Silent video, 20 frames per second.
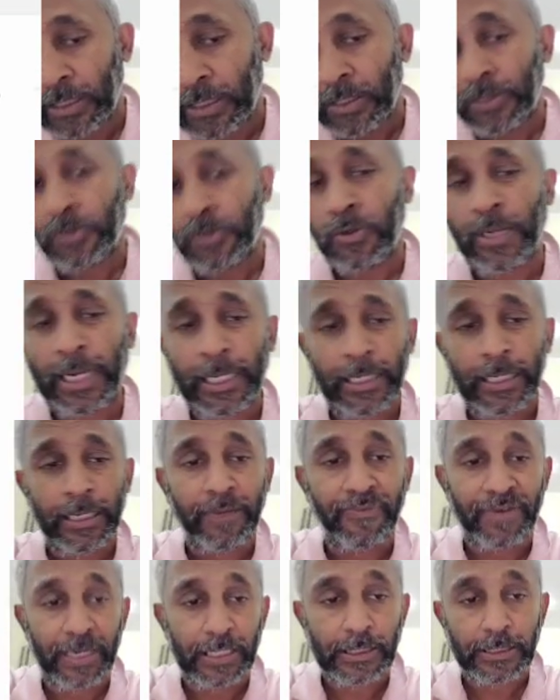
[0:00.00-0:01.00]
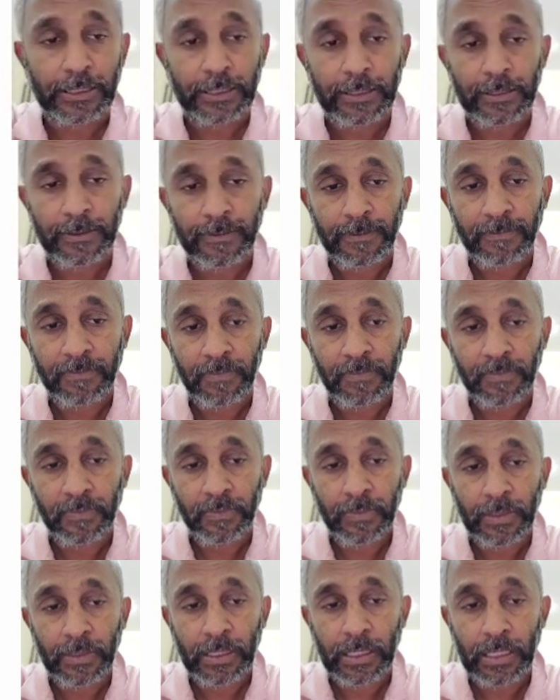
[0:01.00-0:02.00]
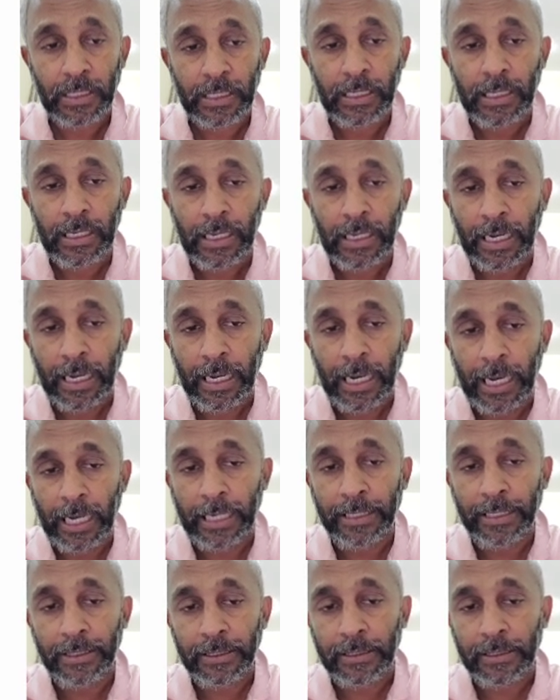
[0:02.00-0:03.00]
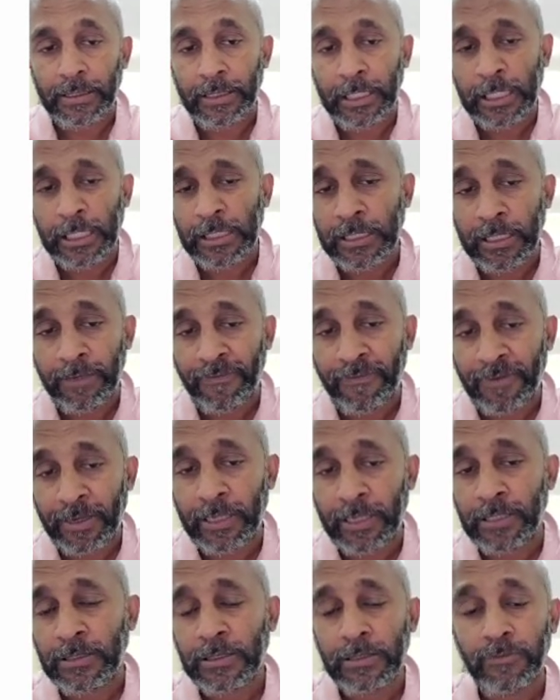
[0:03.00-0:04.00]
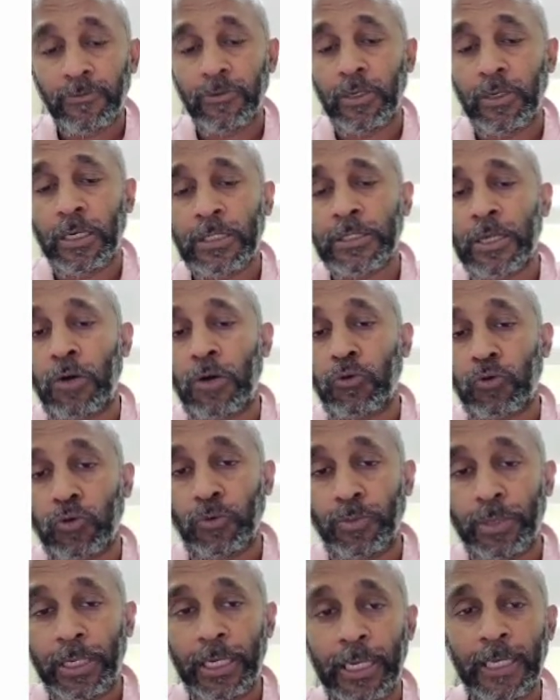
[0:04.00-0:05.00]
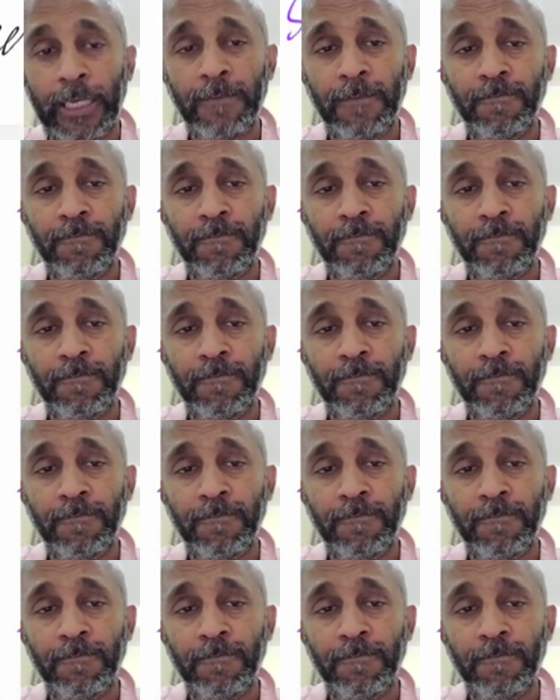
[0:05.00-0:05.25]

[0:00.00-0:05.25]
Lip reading: You get the difference, and this difference works out to be